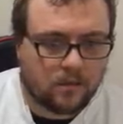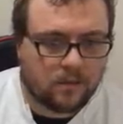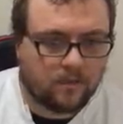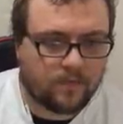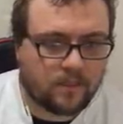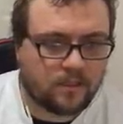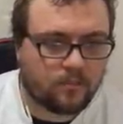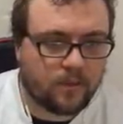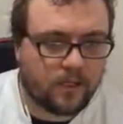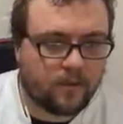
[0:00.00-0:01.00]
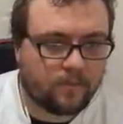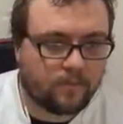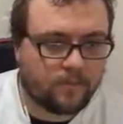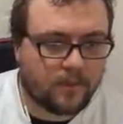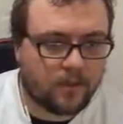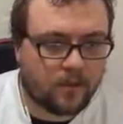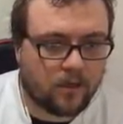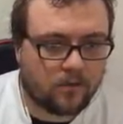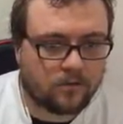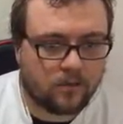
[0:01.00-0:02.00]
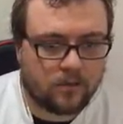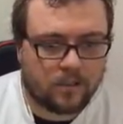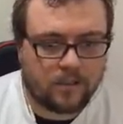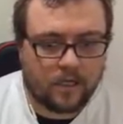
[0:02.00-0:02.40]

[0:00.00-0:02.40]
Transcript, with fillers: Safety split. Garcon is